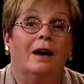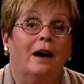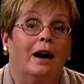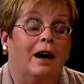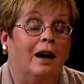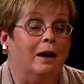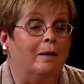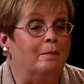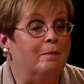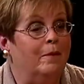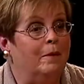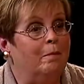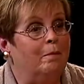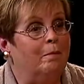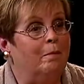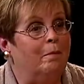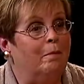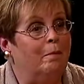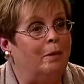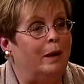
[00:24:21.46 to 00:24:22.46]

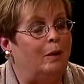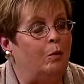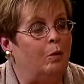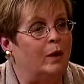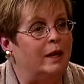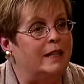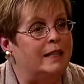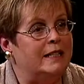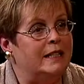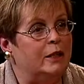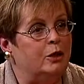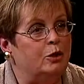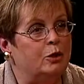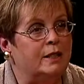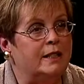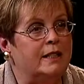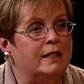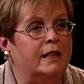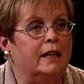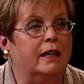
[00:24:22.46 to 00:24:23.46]
But what is
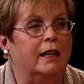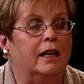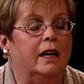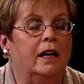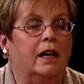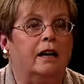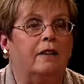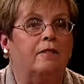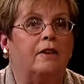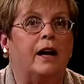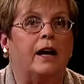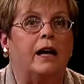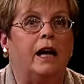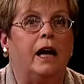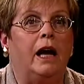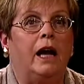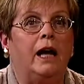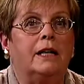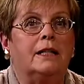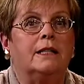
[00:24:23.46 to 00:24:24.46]
interesting, if I
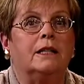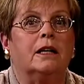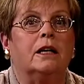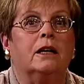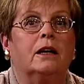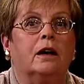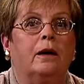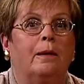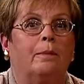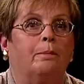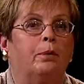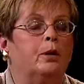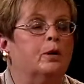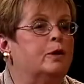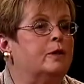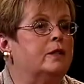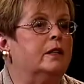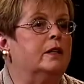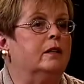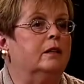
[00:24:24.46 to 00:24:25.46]
ask a
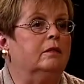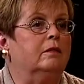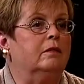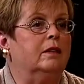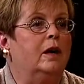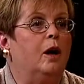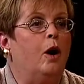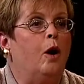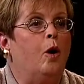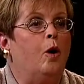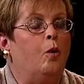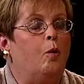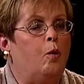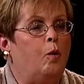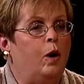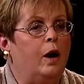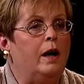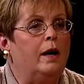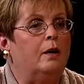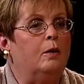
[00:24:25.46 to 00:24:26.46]
person,
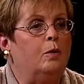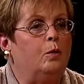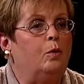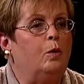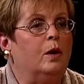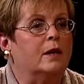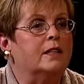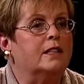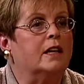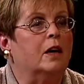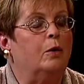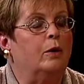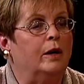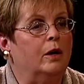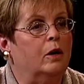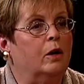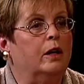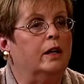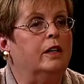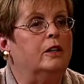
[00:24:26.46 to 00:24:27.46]
what was going
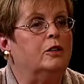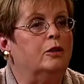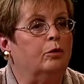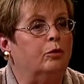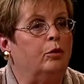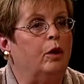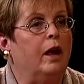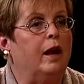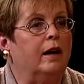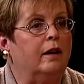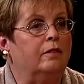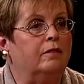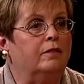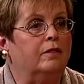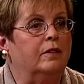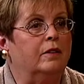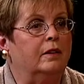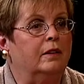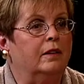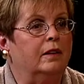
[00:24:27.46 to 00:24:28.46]
on in your life
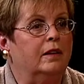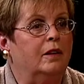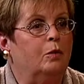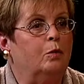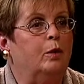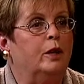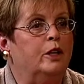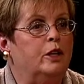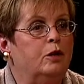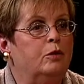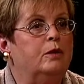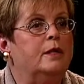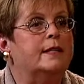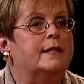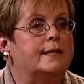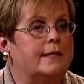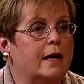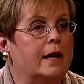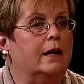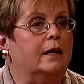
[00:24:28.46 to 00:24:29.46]
when you
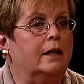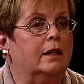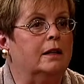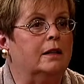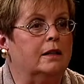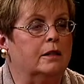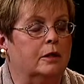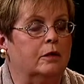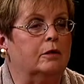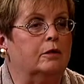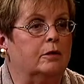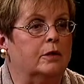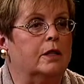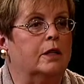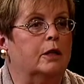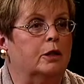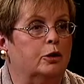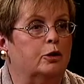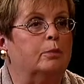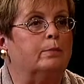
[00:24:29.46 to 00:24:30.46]
decided to lose
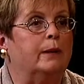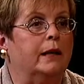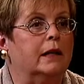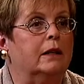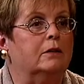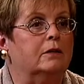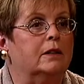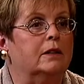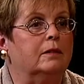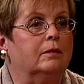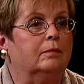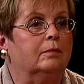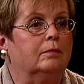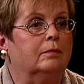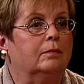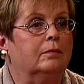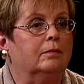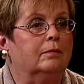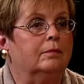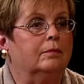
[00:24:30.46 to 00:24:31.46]
100 pounds?
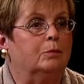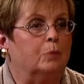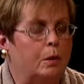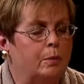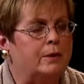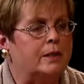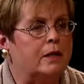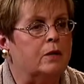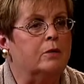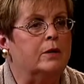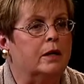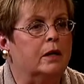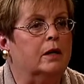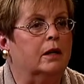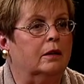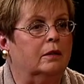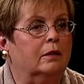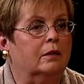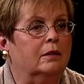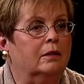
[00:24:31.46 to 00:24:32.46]
What was going
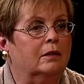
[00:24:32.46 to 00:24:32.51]
on?